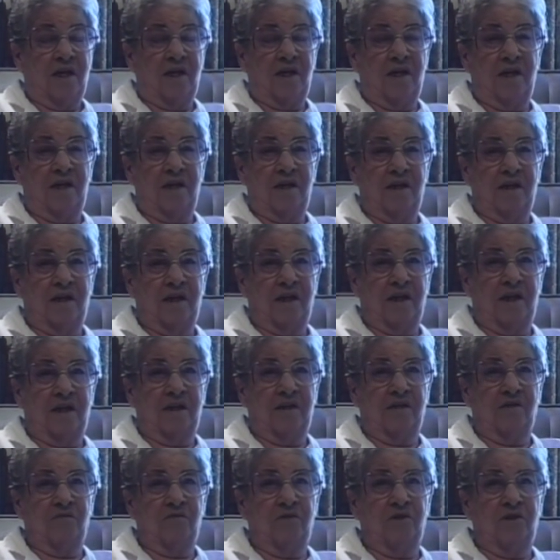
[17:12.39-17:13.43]
and I
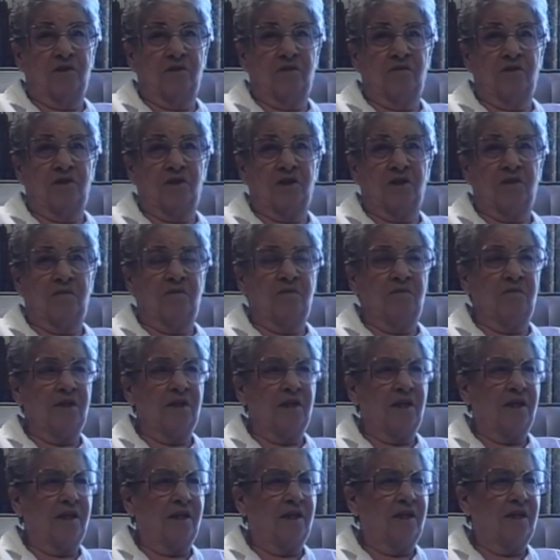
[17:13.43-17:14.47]
don't know. It seemed to me
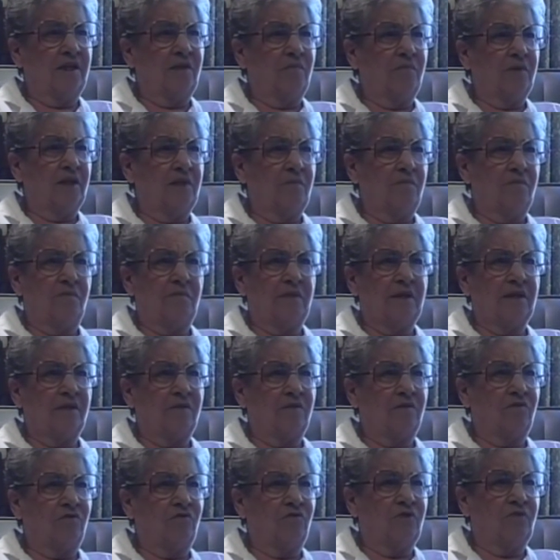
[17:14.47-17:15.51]
like he didn't make about
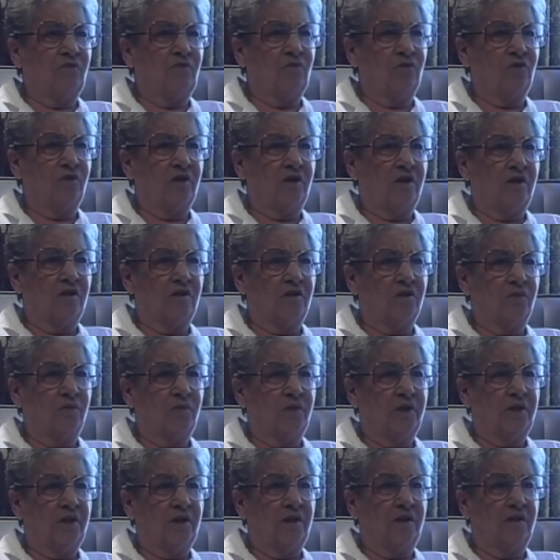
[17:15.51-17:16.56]
three or four dollars a
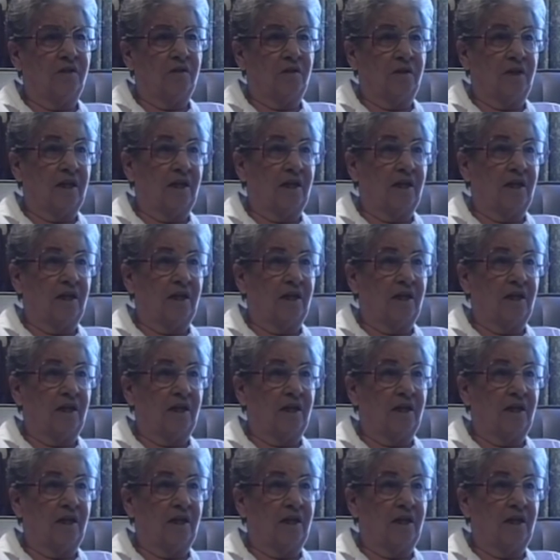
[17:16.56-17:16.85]
week.